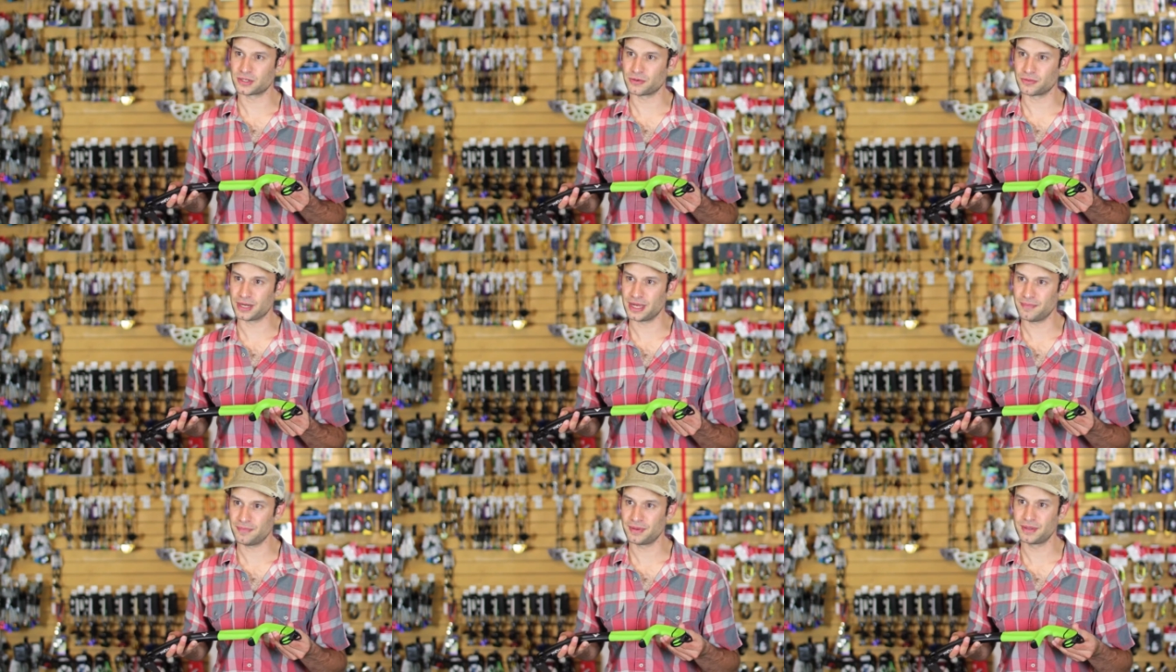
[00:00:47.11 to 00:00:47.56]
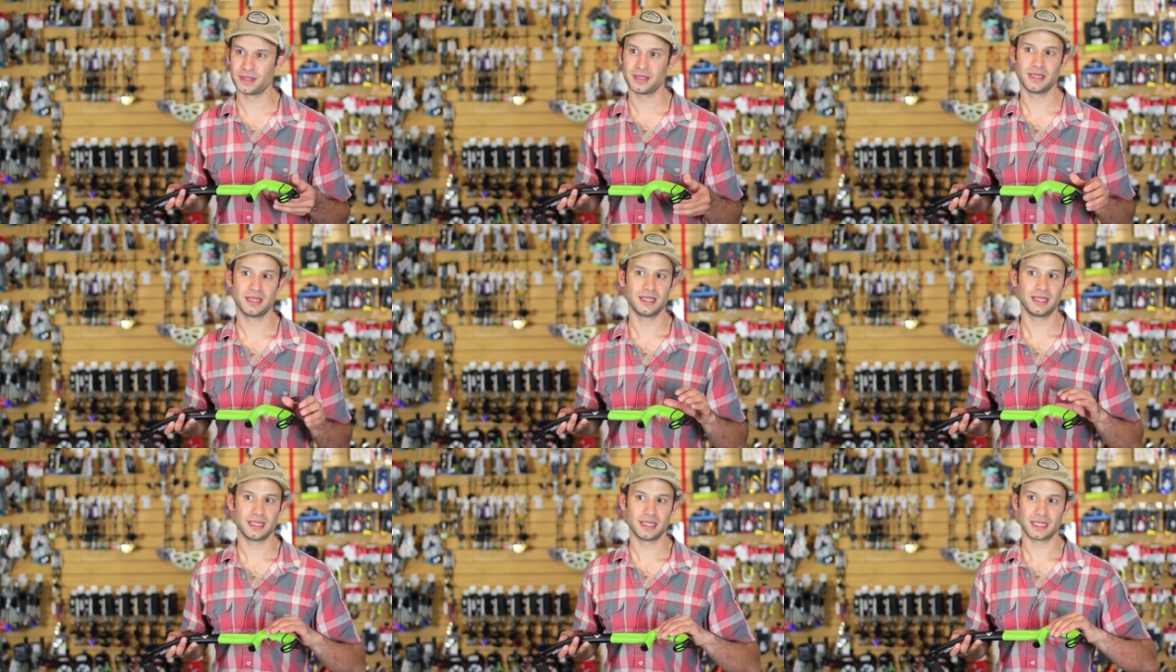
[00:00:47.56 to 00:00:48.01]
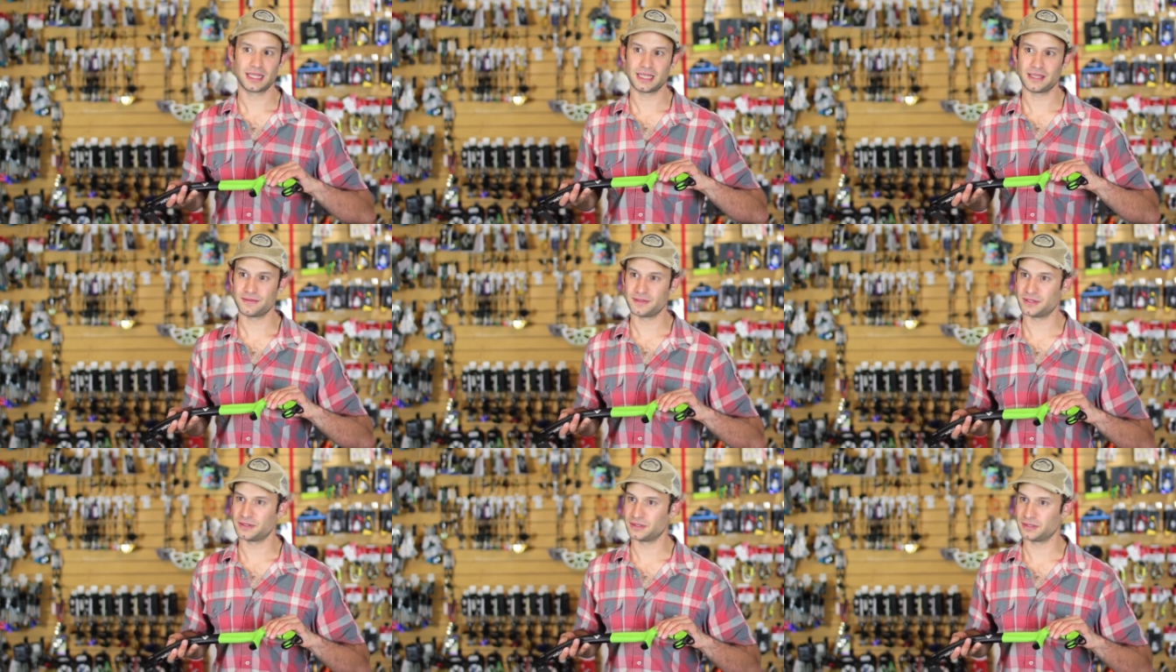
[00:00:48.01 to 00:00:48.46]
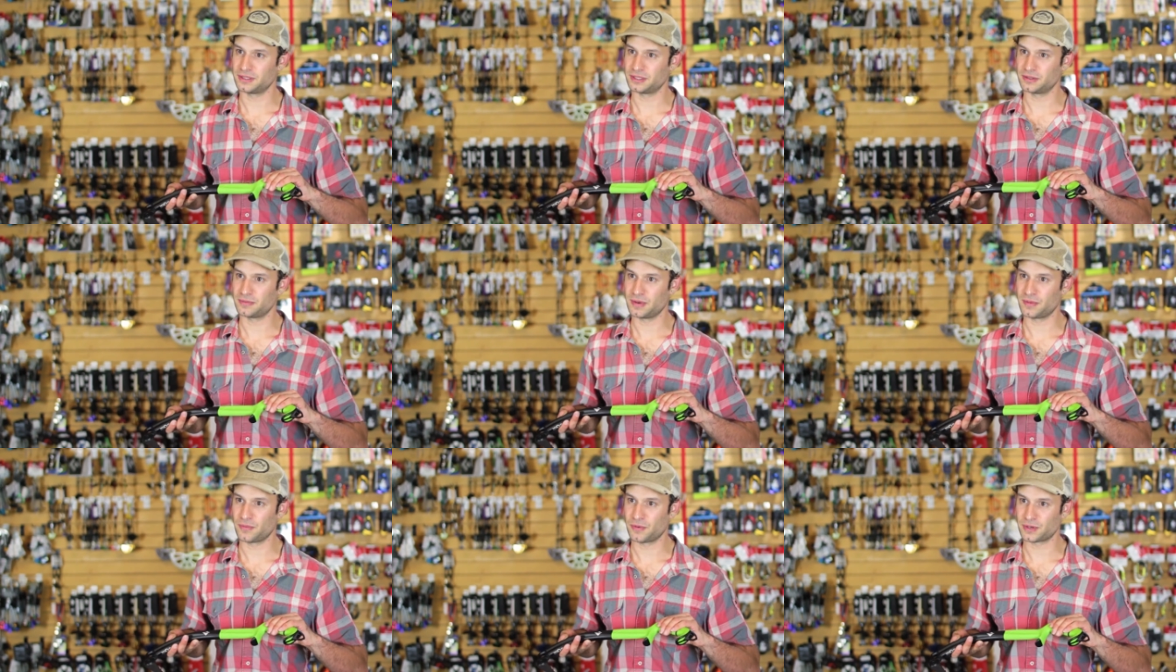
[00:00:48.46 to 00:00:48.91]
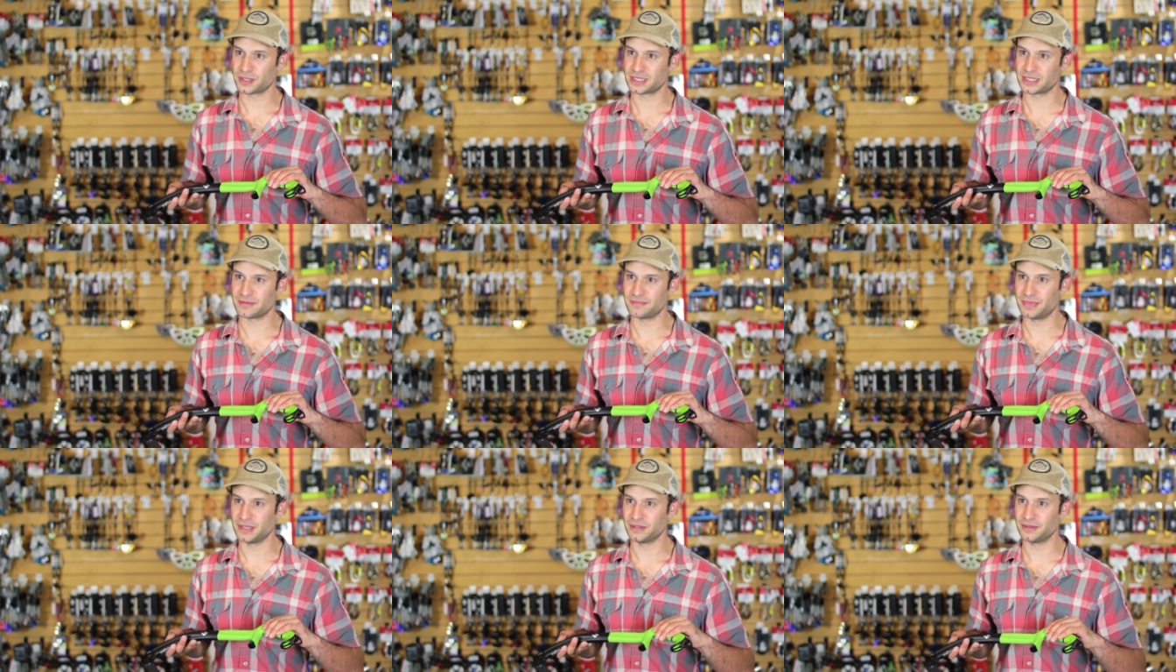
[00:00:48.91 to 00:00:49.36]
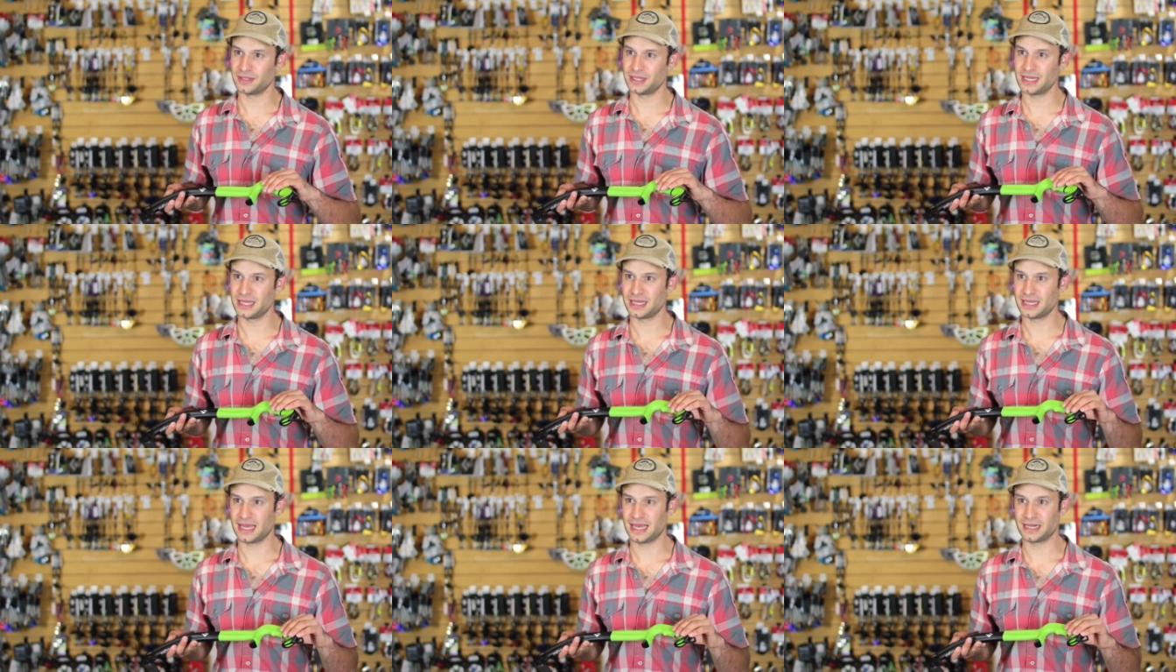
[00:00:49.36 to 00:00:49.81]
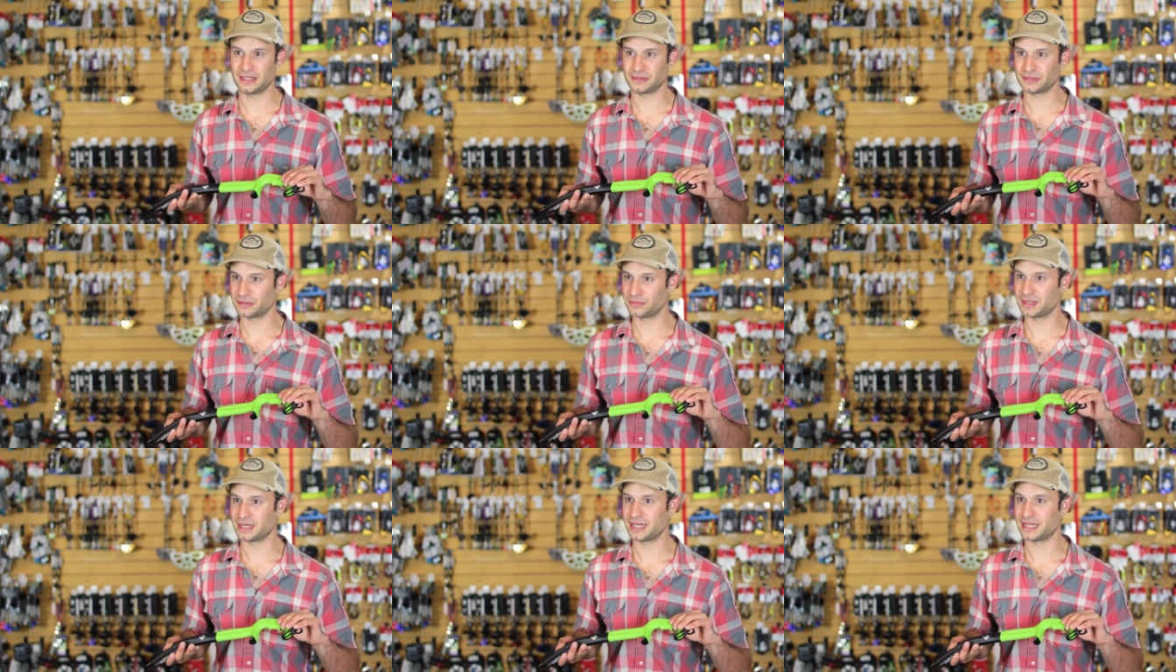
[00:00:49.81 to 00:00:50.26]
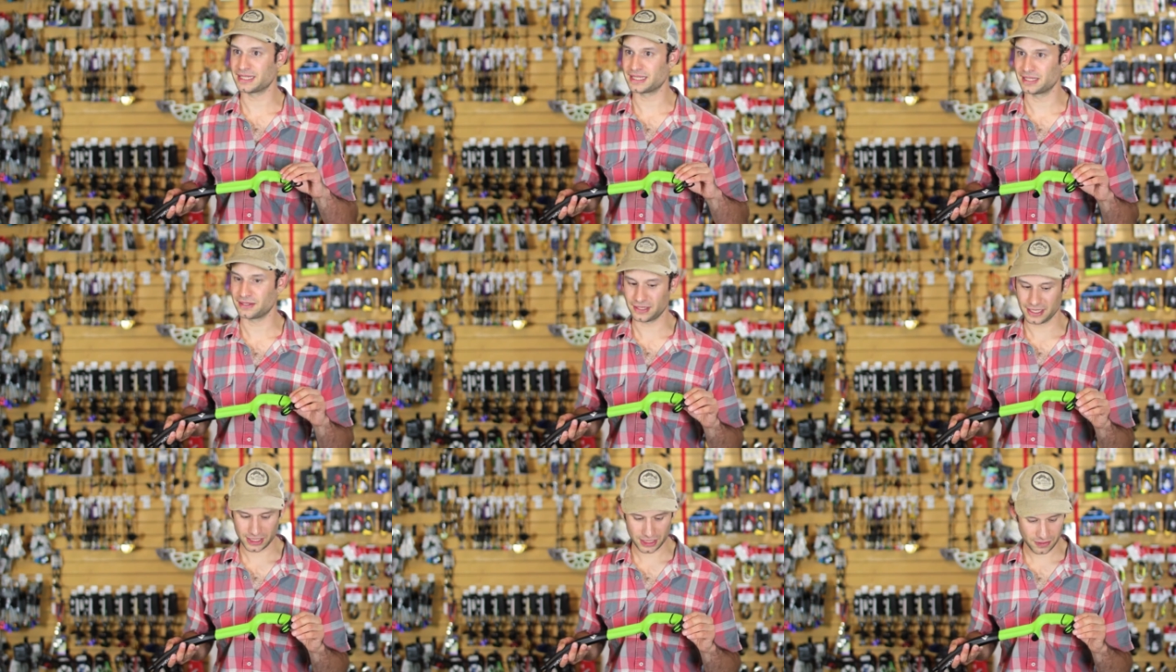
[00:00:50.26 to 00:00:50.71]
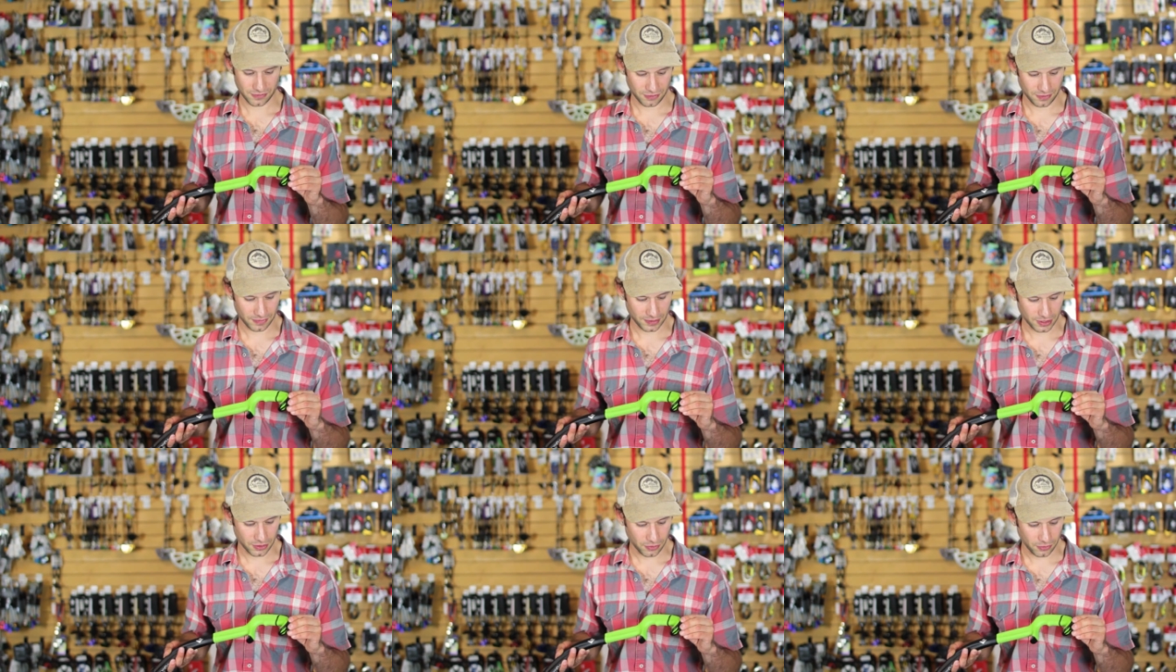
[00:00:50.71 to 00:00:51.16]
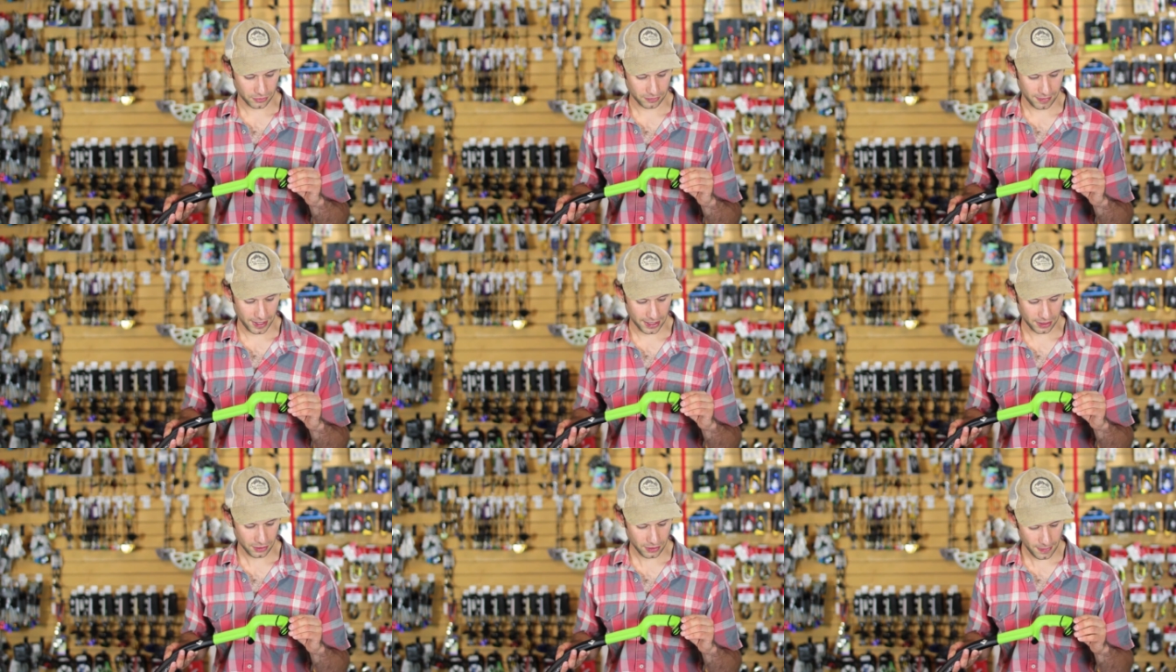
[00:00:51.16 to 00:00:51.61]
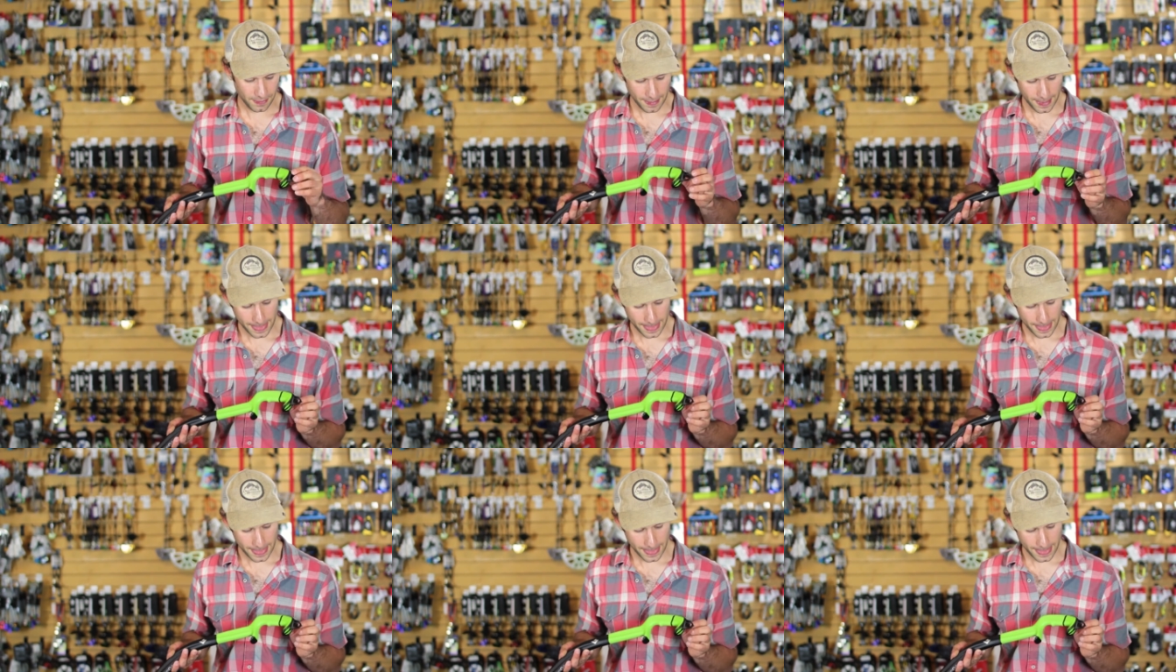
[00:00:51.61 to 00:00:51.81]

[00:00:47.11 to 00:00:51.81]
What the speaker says: grip, gives you a little bit more stability and a little bit insulation from the cold metal.